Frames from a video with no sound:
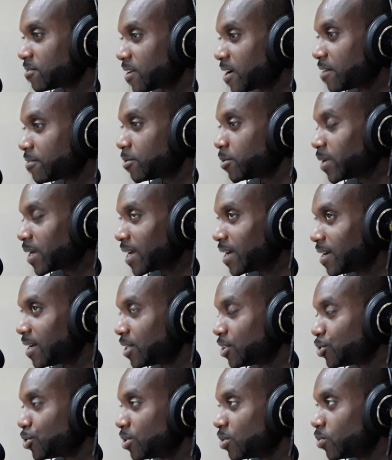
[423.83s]
Every weekend,
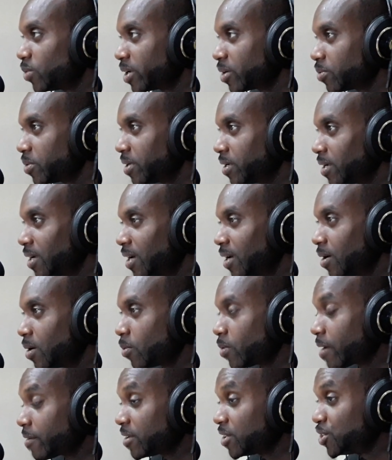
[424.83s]
and during the week we
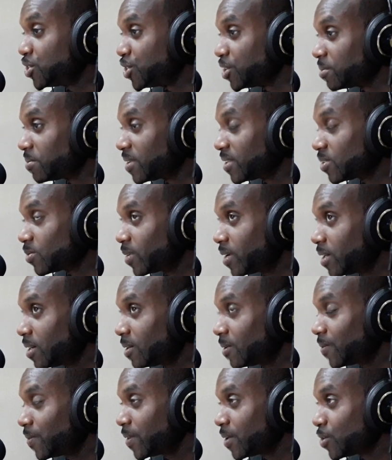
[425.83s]
have a gym as
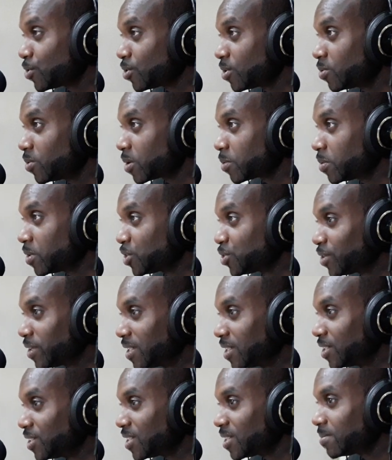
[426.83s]
well. During the week we train
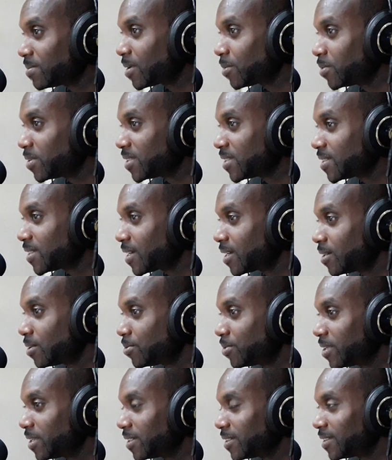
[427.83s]
in a gym and we sell
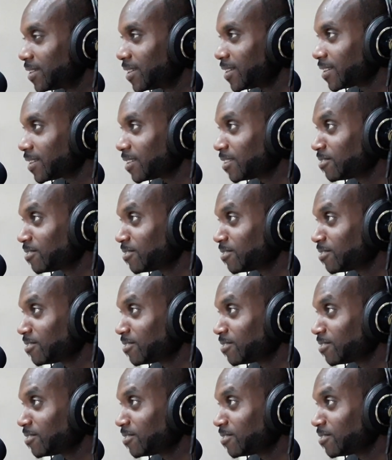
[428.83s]
real estate.